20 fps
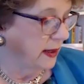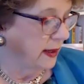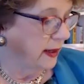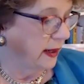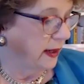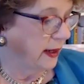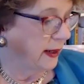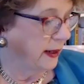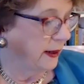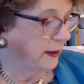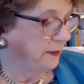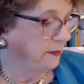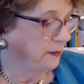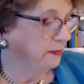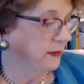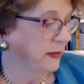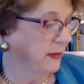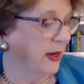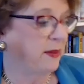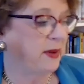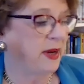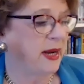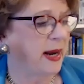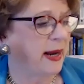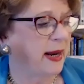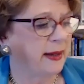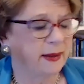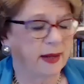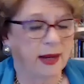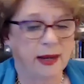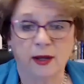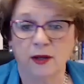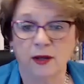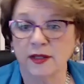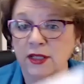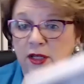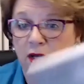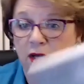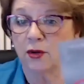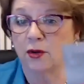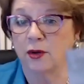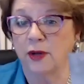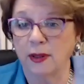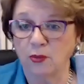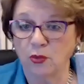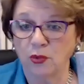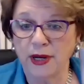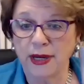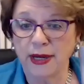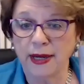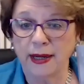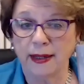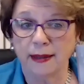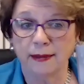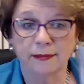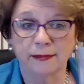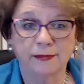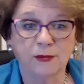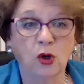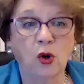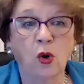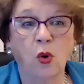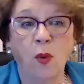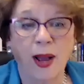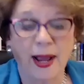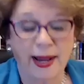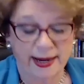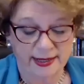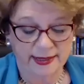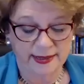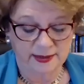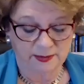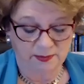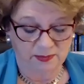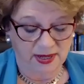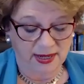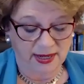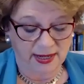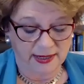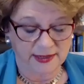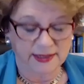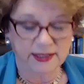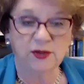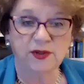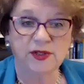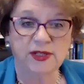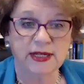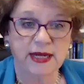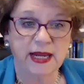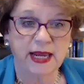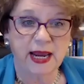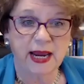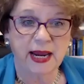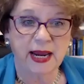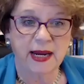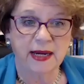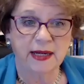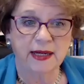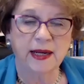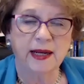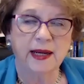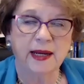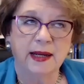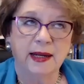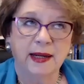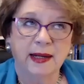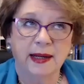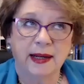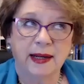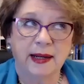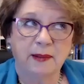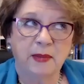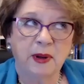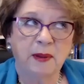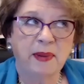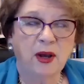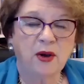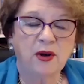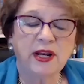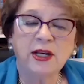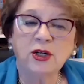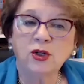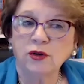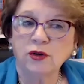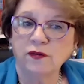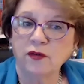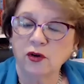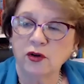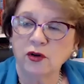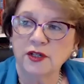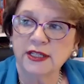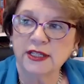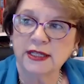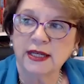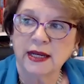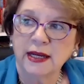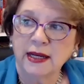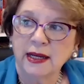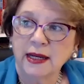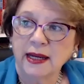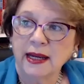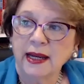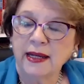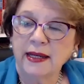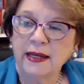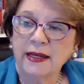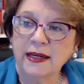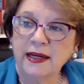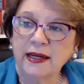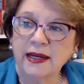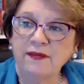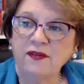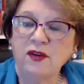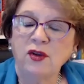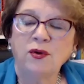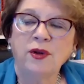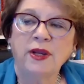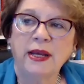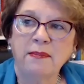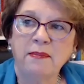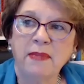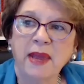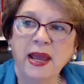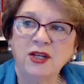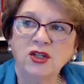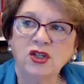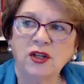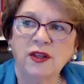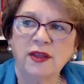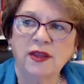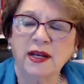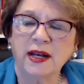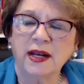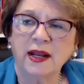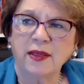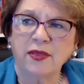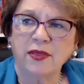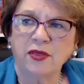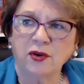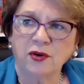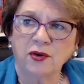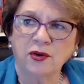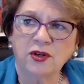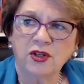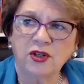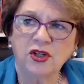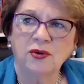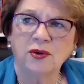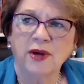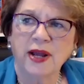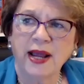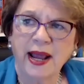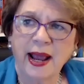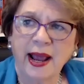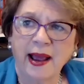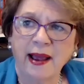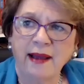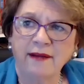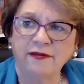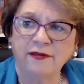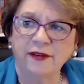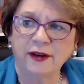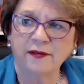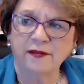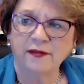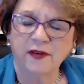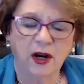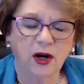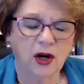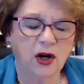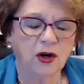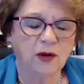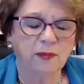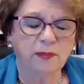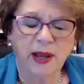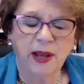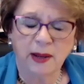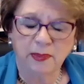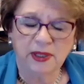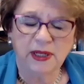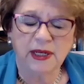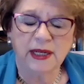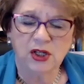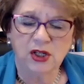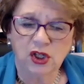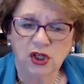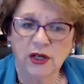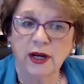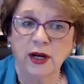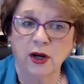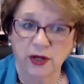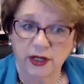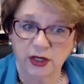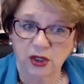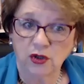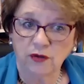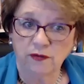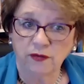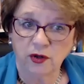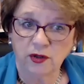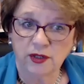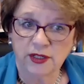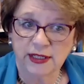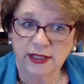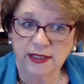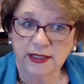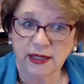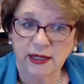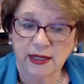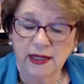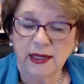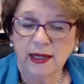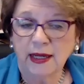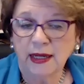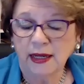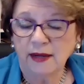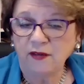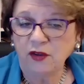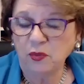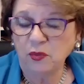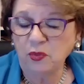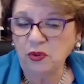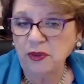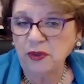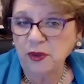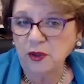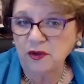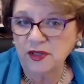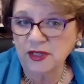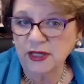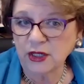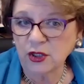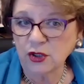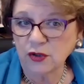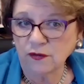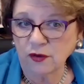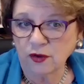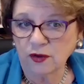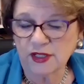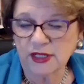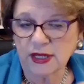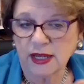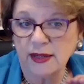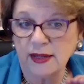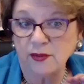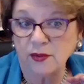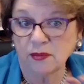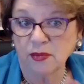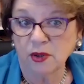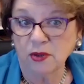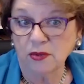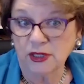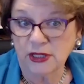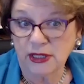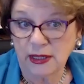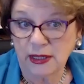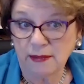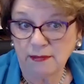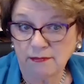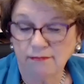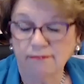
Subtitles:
I also am reading Quiet by Susan Cain, about introverts. And if you can imagine that a third to a half of our population are introverts, if you put those introverts on a remote team,